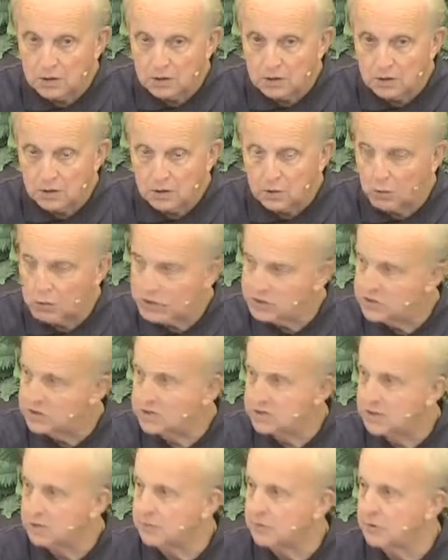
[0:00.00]
on Wednesday,
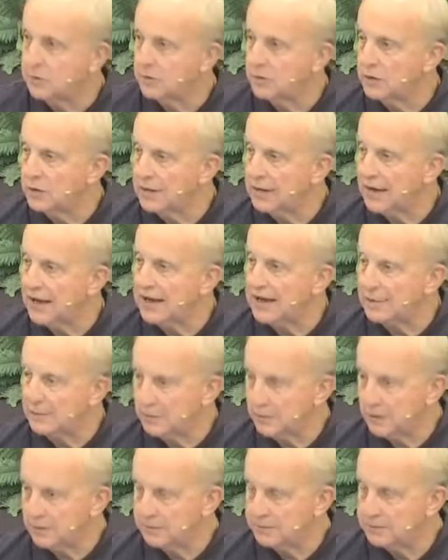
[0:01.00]
September the
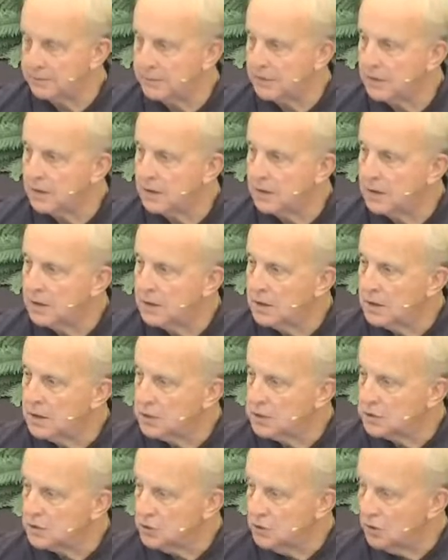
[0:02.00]
9th.
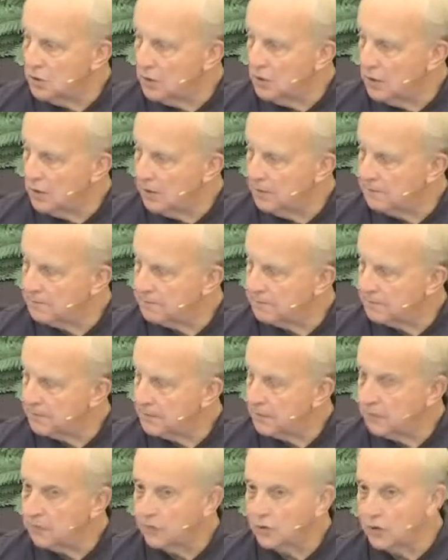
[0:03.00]
So
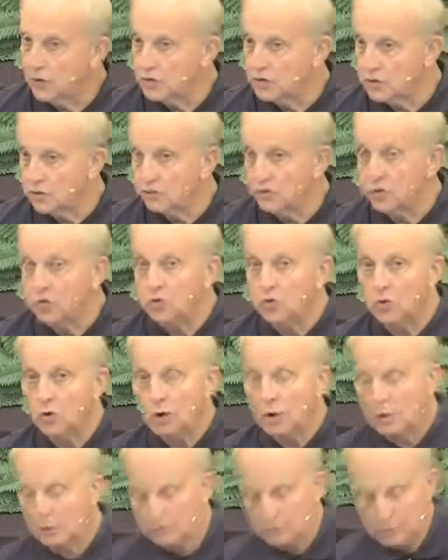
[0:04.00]
for those of you who
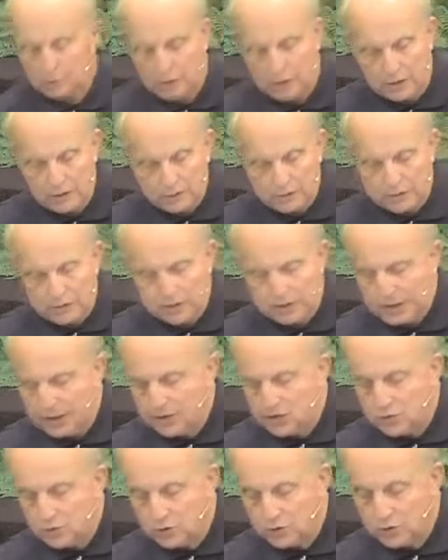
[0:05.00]
have been
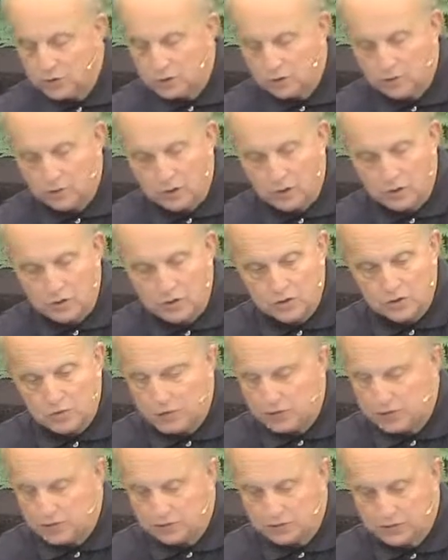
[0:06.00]
engaged with us over all these
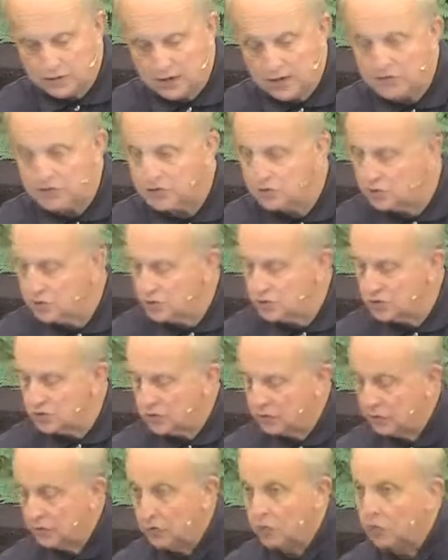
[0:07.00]
weeks of the
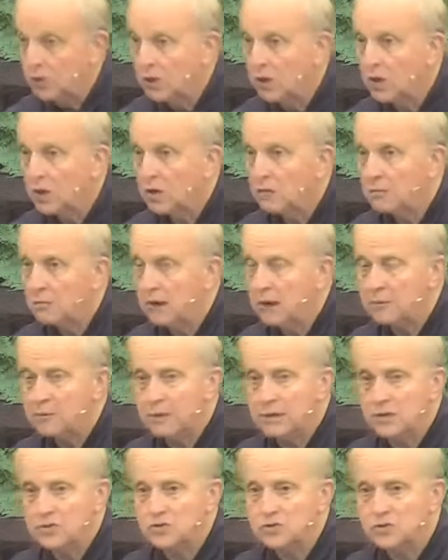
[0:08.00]
Constitution, if you might
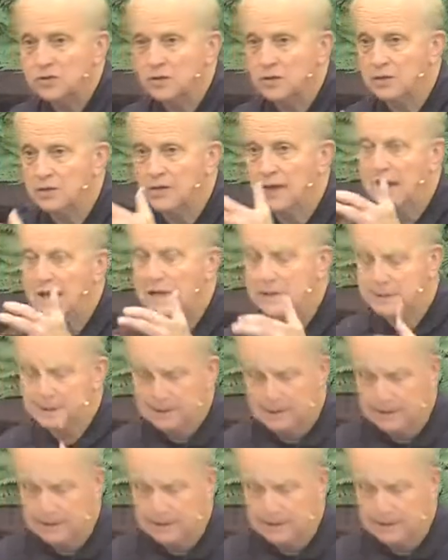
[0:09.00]
be interested in that,